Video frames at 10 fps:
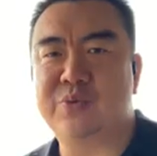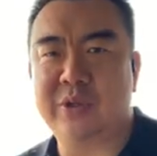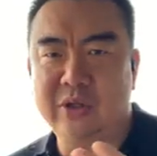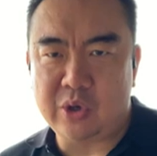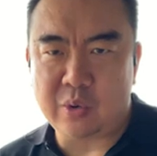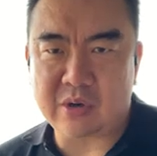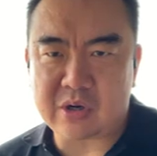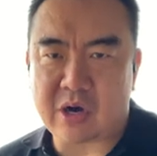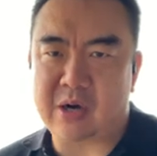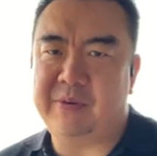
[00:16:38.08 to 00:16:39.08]
with lower
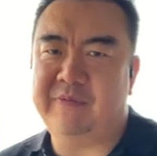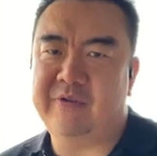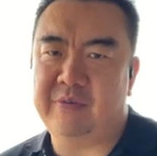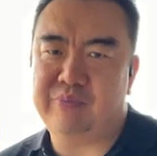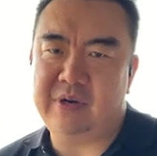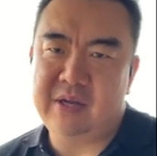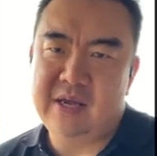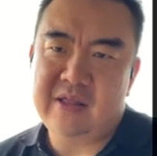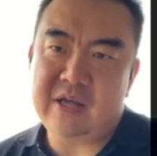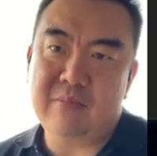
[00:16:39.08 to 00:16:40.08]
carbon footprint,
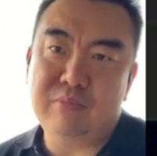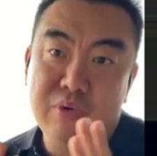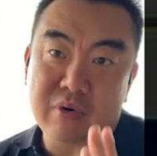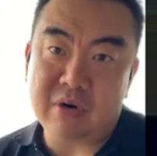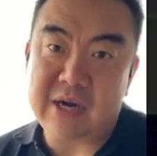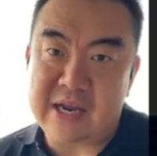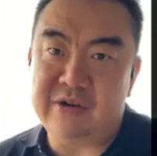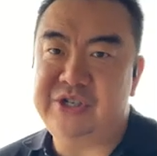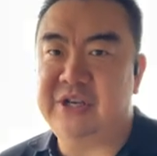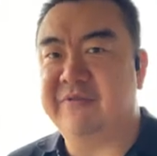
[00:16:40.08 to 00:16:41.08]
that are more
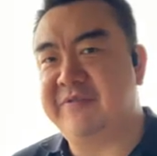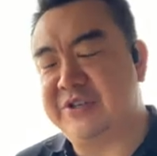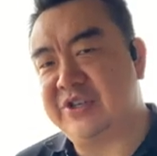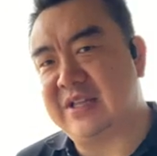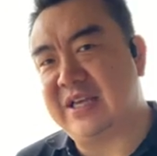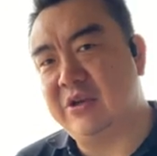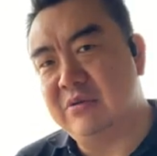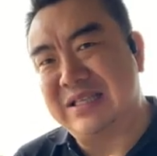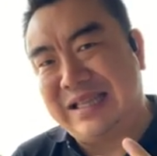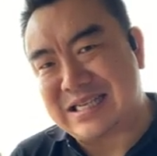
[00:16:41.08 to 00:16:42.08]
energy efficient, that
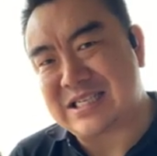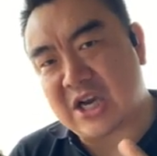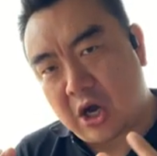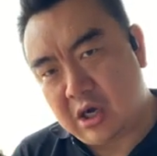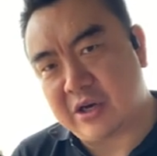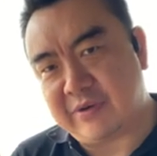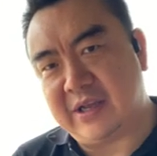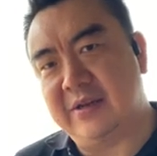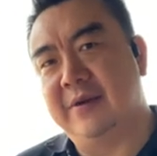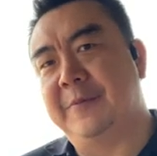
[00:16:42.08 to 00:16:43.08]
use less concrete,
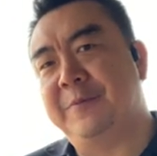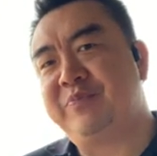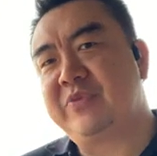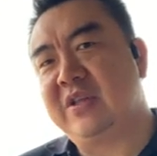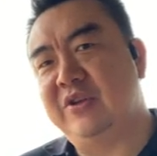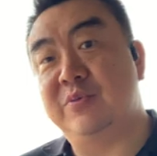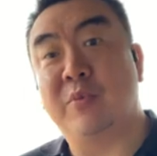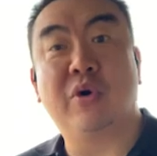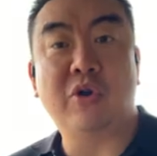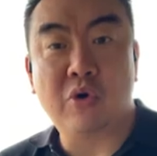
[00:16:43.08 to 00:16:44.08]
that use
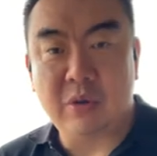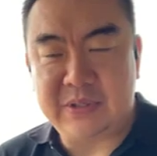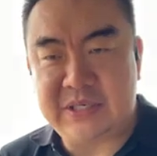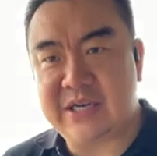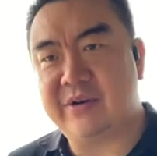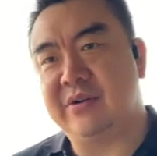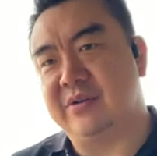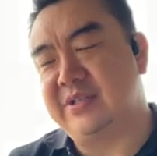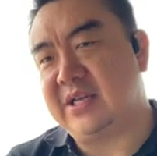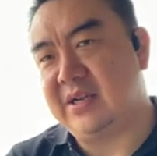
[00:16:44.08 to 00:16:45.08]
more local
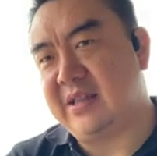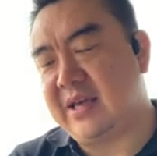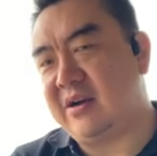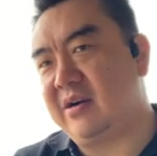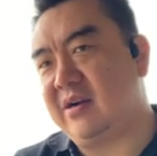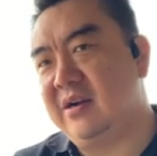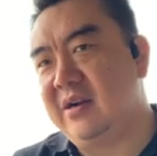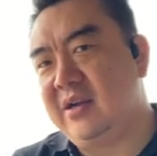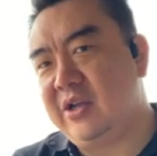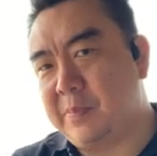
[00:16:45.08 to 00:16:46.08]
materials that are
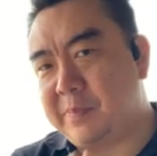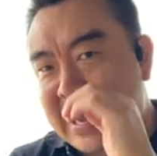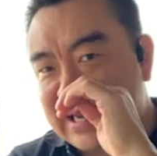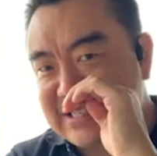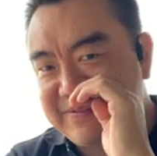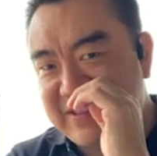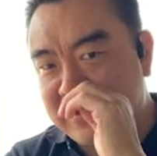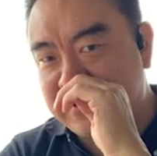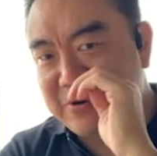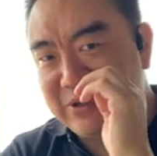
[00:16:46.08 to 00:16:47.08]
passive in their
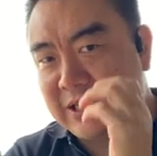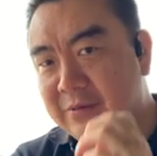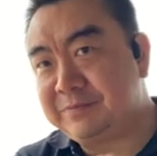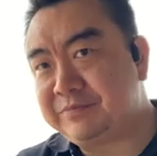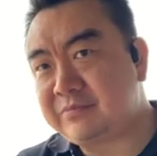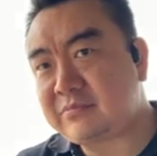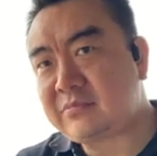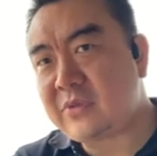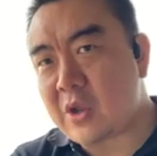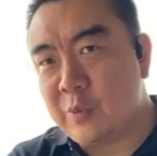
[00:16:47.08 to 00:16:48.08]
cooling.
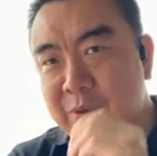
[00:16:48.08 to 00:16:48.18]
When